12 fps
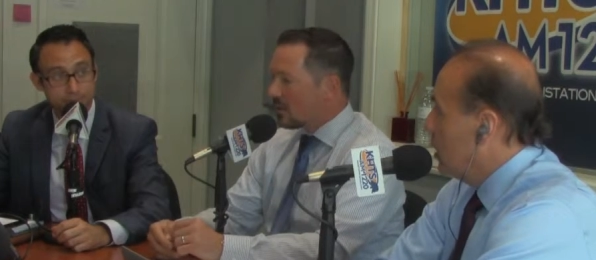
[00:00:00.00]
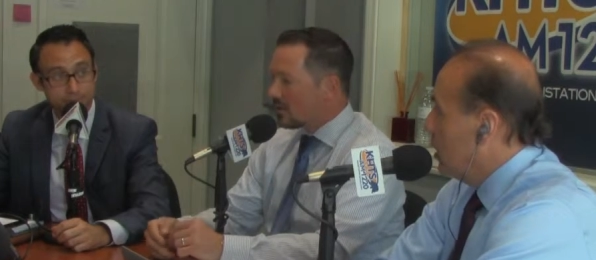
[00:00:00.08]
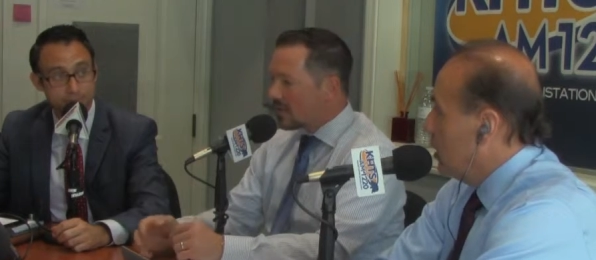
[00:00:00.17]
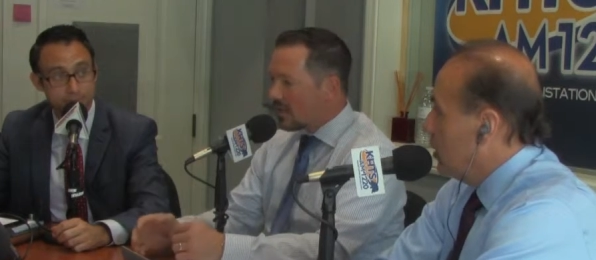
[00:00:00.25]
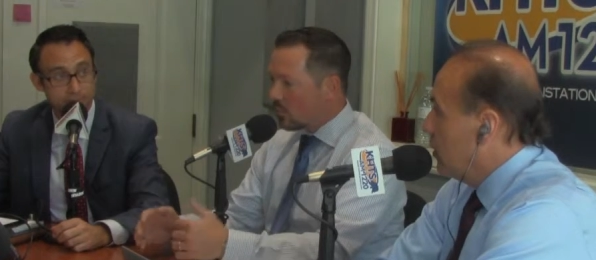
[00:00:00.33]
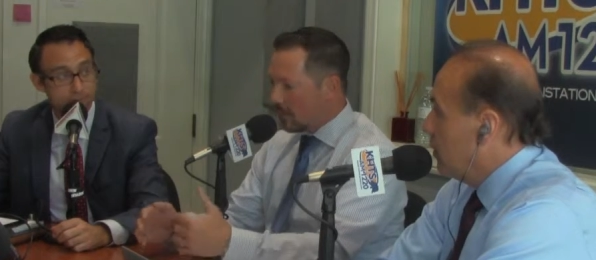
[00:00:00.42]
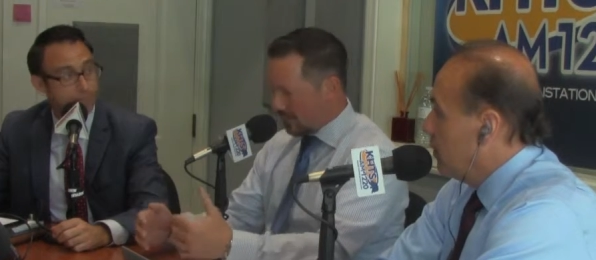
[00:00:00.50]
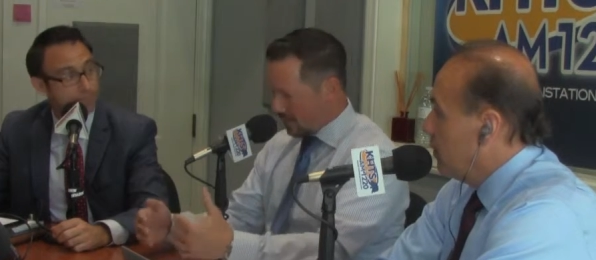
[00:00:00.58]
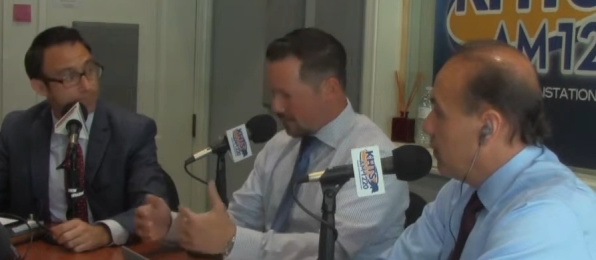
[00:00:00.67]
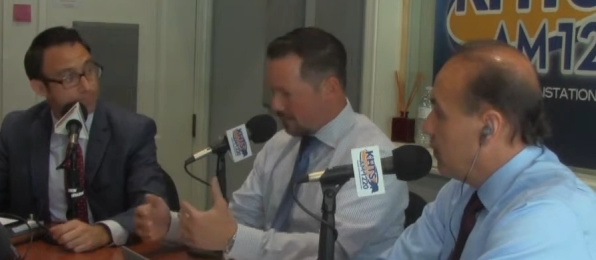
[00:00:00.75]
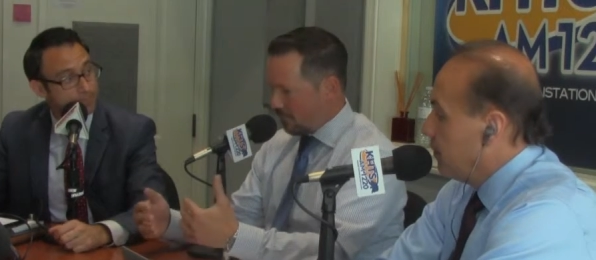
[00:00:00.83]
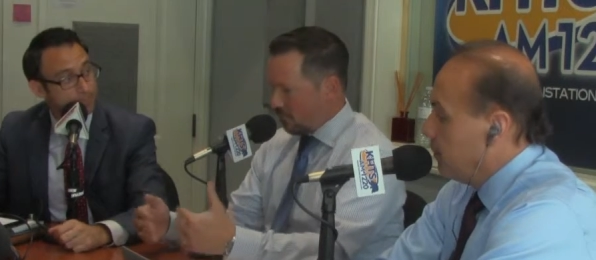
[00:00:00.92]
Speaker 1: Now, Dan,
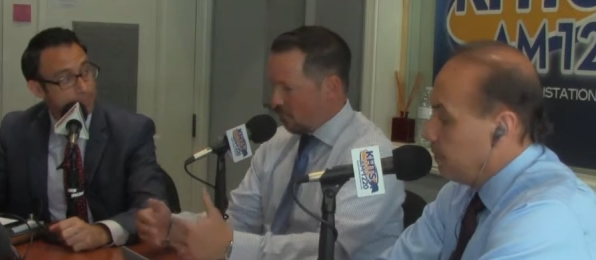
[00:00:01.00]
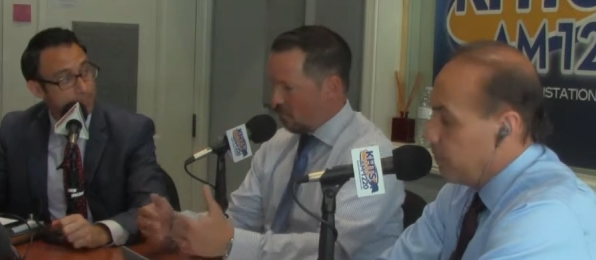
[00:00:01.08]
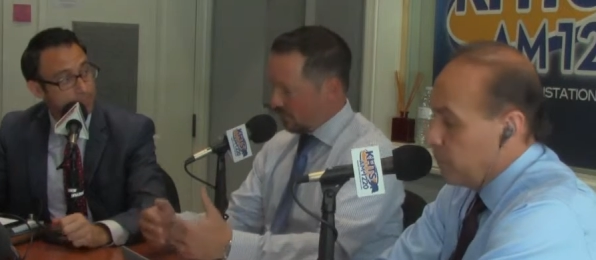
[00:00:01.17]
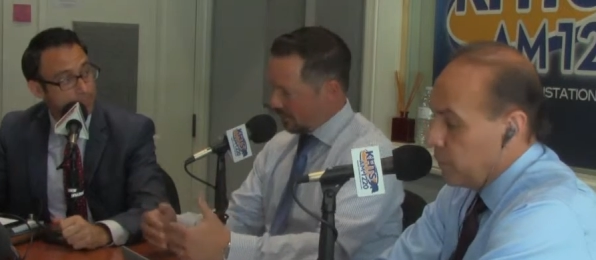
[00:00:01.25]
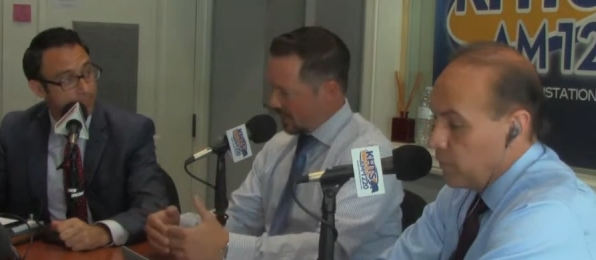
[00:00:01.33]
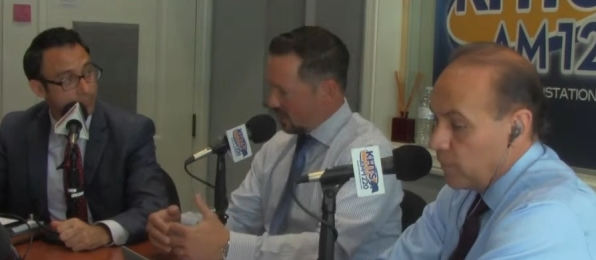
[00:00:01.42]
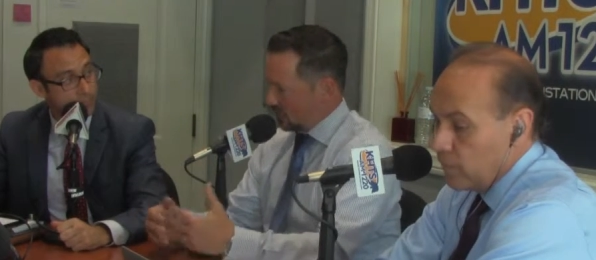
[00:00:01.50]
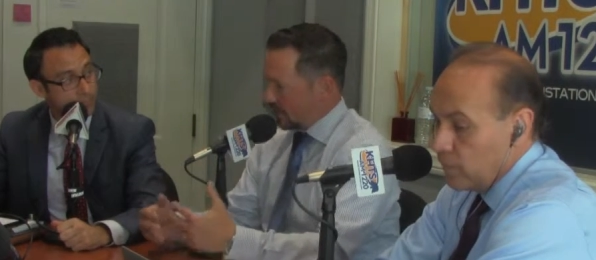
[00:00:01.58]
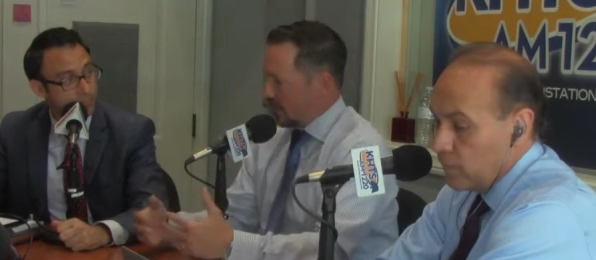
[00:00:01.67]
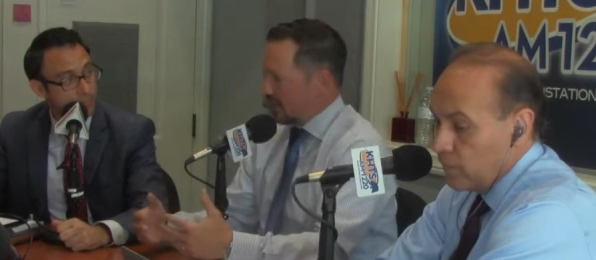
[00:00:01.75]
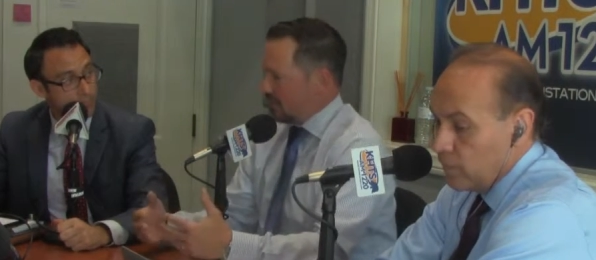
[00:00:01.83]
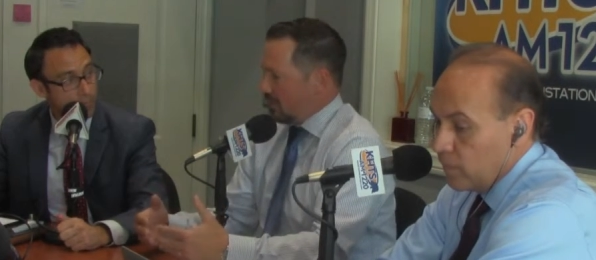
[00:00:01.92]
within a 401k, we're
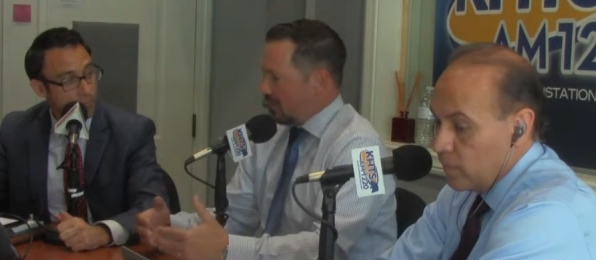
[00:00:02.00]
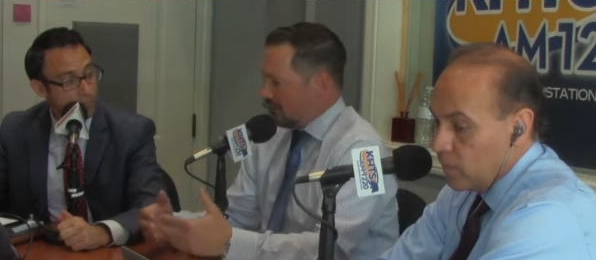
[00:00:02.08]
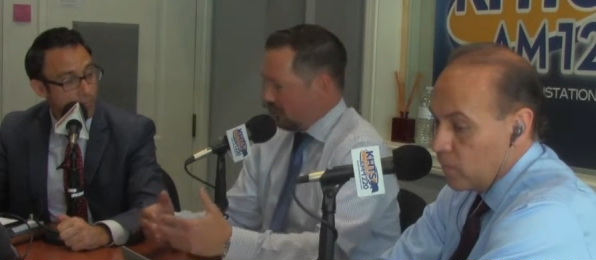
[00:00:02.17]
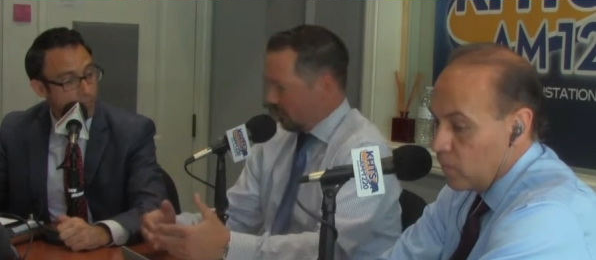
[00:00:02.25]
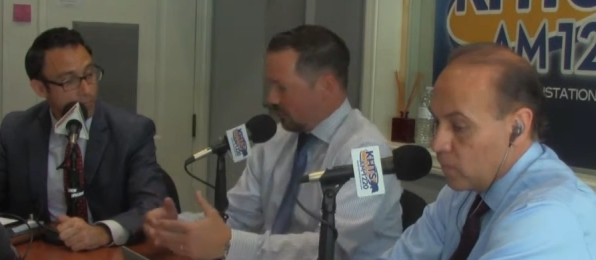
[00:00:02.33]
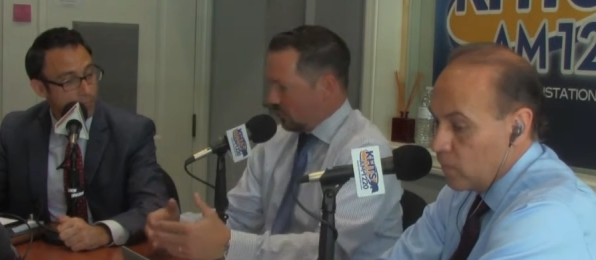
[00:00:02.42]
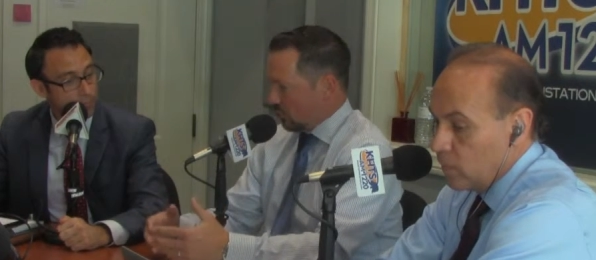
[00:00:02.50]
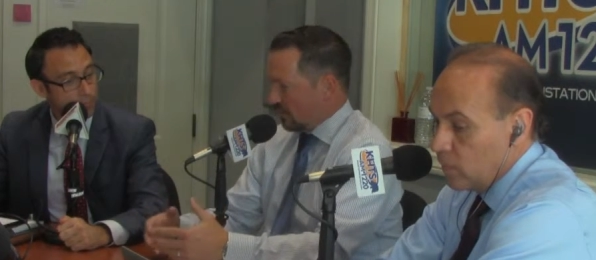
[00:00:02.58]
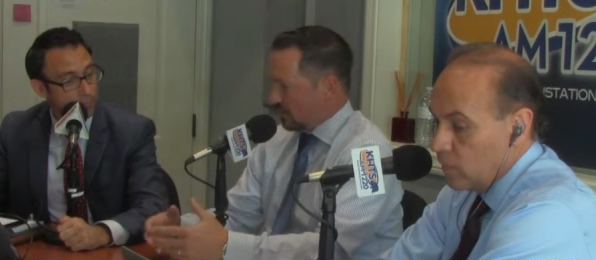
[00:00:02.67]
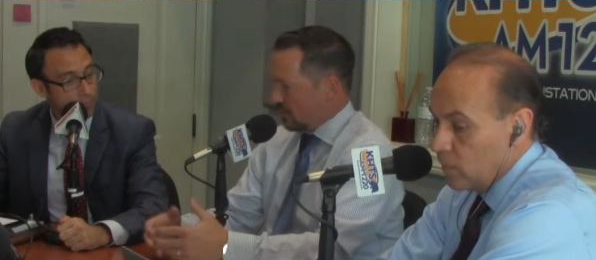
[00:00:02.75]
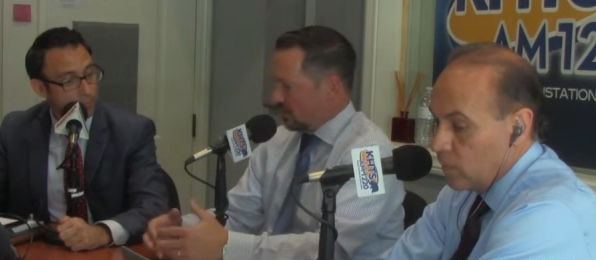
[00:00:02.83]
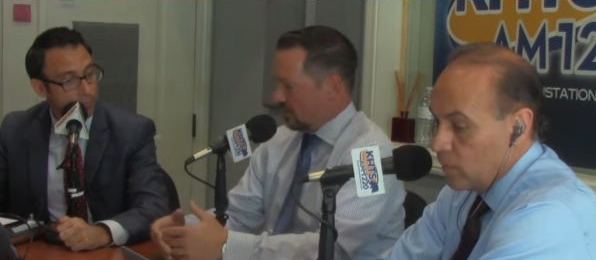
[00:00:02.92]
talking about different
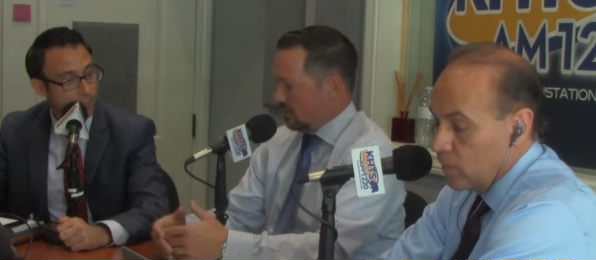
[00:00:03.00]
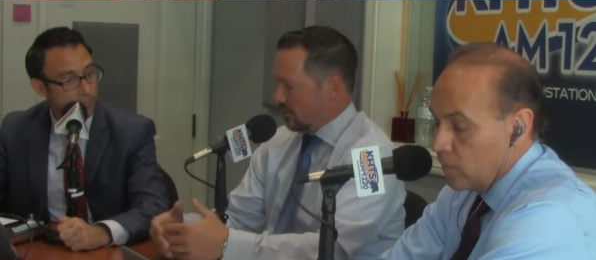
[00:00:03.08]
choices,